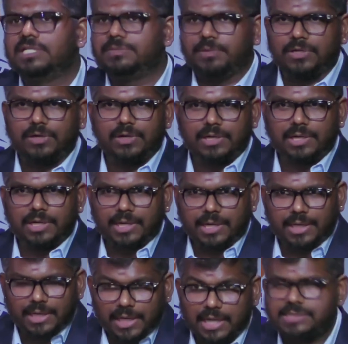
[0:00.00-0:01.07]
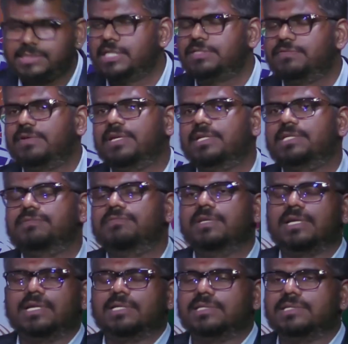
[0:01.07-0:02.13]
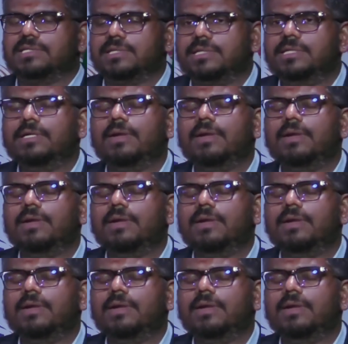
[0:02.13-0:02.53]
but not us as far as we are concerned.